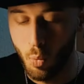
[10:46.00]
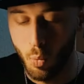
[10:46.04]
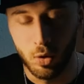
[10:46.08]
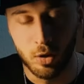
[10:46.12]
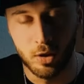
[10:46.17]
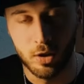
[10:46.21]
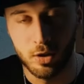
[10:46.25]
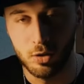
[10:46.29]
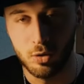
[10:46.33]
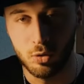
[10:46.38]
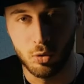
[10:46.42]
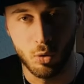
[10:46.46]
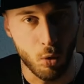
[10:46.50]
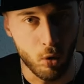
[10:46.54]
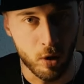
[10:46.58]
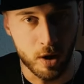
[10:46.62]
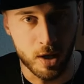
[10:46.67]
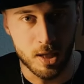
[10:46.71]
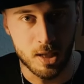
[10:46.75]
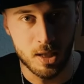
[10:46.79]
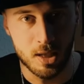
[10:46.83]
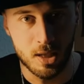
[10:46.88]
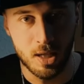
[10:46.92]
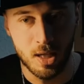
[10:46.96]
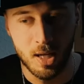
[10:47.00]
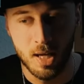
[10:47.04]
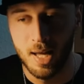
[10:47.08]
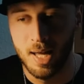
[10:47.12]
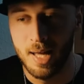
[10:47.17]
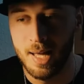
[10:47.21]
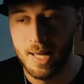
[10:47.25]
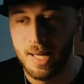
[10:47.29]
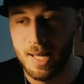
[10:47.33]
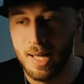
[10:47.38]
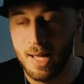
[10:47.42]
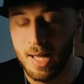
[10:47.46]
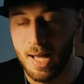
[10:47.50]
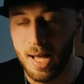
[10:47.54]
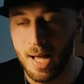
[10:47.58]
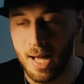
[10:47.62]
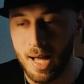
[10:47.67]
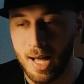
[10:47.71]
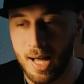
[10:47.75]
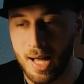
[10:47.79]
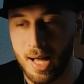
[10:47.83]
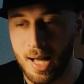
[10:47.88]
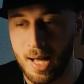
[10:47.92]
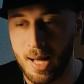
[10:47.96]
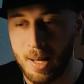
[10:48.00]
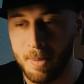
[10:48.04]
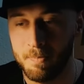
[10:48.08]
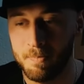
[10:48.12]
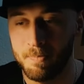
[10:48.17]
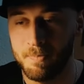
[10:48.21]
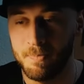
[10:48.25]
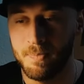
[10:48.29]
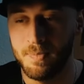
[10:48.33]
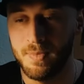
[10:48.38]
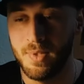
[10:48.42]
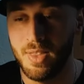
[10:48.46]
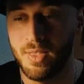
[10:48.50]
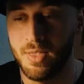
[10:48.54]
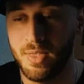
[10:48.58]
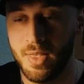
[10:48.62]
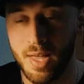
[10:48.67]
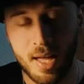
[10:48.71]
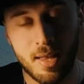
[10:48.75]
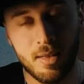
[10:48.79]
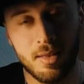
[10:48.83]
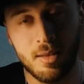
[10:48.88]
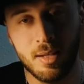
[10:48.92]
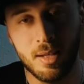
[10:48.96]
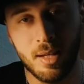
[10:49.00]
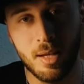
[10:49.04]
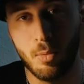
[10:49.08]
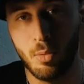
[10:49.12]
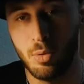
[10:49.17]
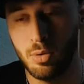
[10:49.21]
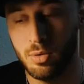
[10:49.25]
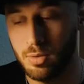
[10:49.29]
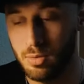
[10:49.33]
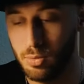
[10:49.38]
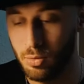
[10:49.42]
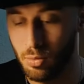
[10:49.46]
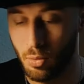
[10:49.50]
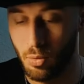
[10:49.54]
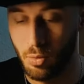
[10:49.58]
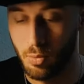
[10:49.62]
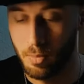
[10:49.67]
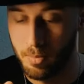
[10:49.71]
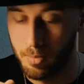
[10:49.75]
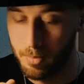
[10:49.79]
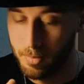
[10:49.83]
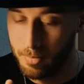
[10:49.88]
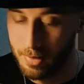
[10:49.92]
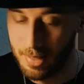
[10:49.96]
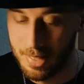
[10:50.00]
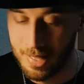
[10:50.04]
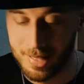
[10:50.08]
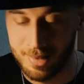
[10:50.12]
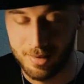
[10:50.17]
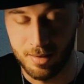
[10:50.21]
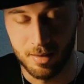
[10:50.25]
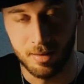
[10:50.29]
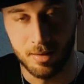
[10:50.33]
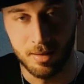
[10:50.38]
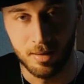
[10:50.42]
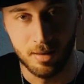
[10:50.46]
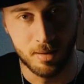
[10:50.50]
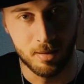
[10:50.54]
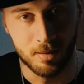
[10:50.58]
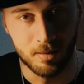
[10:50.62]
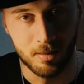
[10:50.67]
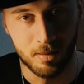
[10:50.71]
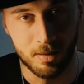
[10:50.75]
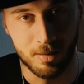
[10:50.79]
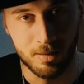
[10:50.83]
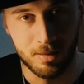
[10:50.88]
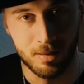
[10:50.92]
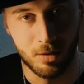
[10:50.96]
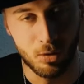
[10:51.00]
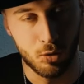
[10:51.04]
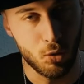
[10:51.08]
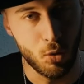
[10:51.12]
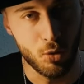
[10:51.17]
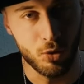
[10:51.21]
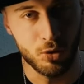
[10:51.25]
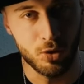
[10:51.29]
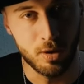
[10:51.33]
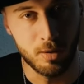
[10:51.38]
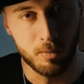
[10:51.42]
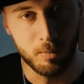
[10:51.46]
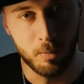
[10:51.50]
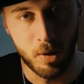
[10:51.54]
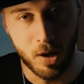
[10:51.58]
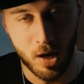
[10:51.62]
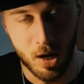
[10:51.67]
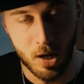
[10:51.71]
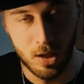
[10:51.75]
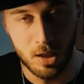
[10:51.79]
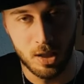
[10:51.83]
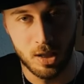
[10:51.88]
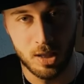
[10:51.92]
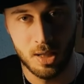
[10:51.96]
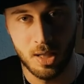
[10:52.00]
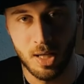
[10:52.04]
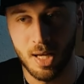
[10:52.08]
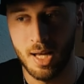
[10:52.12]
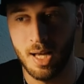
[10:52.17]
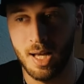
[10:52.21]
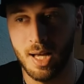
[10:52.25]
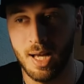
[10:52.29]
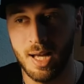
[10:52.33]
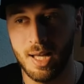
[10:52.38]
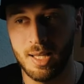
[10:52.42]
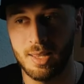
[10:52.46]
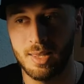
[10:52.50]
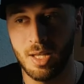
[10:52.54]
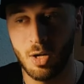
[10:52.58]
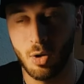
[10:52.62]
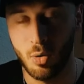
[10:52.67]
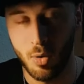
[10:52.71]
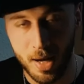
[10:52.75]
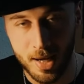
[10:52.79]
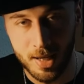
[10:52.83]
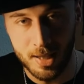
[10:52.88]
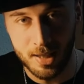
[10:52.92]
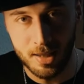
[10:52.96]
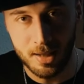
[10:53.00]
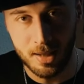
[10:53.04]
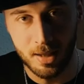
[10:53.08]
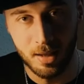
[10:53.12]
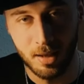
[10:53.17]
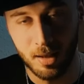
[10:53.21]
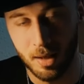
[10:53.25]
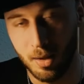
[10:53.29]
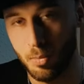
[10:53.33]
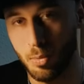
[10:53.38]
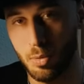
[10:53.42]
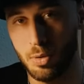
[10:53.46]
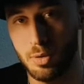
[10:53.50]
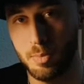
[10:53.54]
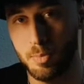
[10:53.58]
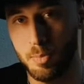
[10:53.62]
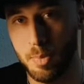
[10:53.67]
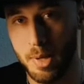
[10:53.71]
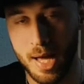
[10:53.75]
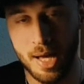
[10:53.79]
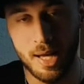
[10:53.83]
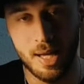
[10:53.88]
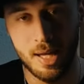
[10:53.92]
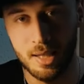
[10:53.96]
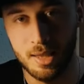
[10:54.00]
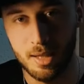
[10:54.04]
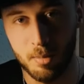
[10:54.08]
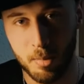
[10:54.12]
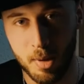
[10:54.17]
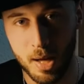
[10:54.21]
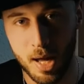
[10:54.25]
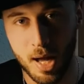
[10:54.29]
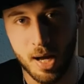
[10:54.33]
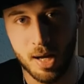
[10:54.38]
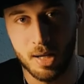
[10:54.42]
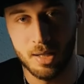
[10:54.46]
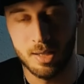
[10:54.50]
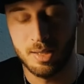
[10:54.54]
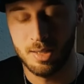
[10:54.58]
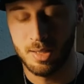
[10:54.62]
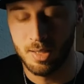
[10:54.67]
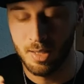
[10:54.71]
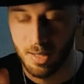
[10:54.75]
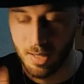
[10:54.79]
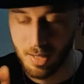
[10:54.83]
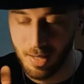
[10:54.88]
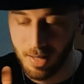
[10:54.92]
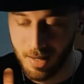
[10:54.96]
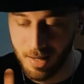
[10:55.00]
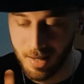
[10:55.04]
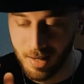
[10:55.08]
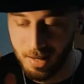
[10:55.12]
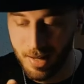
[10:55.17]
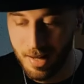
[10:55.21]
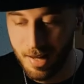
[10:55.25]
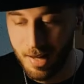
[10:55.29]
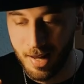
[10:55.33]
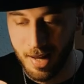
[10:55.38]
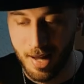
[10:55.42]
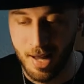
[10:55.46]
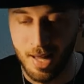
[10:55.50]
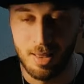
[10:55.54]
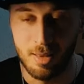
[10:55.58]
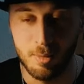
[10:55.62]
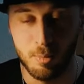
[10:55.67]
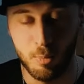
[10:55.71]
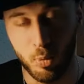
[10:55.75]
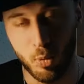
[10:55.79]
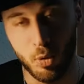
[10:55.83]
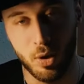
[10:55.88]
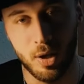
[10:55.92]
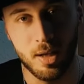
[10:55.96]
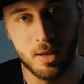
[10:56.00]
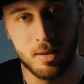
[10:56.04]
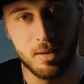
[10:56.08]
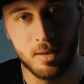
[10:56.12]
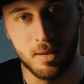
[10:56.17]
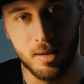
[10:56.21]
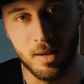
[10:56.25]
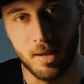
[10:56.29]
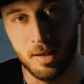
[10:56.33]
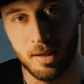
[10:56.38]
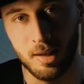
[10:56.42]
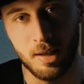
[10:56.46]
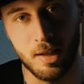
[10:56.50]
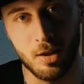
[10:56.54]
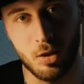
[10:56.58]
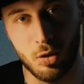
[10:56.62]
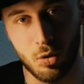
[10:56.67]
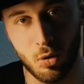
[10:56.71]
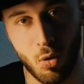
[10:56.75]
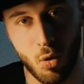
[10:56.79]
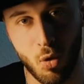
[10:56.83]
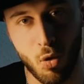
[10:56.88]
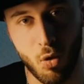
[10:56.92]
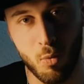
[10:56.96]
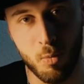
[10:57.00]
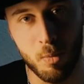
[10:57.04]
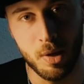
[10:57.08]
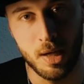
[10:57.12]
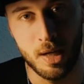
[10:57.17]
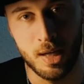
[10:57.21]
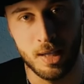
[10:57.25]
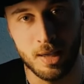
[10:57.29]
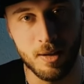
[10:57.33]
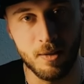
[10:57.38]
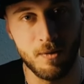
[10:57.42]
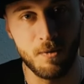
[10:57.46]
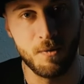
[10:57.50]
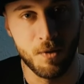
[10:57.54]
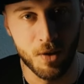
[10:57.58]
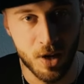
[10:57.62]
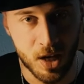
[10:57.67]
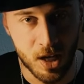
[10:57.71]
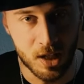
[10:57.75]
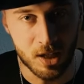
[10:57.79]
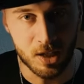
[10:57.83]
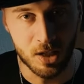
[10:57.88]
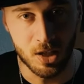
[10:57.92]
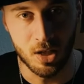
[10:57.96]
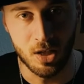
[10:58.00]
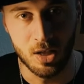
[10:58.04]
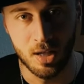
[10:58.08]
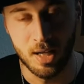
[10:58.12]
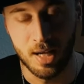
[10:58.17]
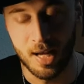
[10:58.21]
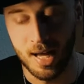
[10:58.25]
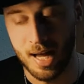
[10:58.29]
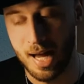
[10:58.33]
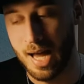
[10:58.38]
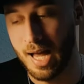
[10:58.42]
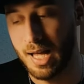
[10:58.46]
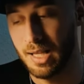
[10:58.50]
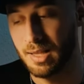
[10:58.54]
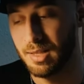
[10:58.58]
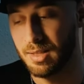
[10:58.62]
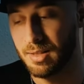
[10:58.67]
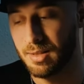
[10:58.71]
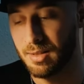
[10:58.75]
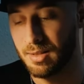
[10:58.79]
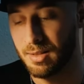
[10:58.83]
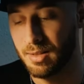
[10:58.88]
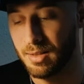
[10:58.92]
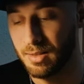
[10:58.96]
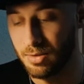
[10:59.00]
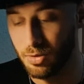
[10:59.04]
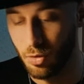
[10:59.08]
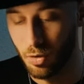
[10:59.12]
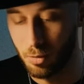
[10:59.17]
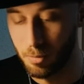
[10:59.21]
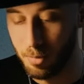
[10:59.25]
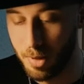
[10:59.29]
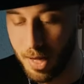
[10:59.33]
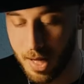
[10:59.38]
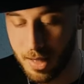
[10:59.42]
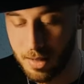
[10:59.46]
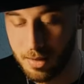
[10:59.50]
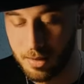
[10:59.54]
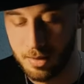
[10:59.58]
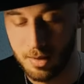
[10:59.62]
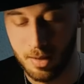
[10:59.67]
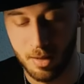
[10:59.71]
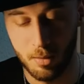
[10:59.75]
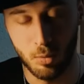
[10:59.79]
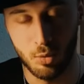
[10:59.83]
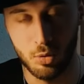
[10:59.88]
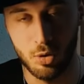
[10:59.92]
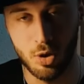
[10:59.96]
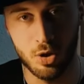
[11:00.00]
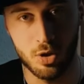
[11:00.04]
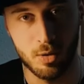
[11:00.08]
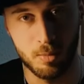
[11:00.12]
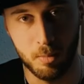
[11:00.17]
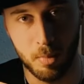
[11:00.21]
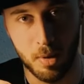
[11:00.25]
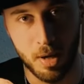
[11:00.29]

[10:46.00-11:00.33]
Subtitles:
wouldn't notice. Then he would, you know, eat the chosen parts. The rest he would pack in the bags and put it in his home in the freezer, and the remains he would just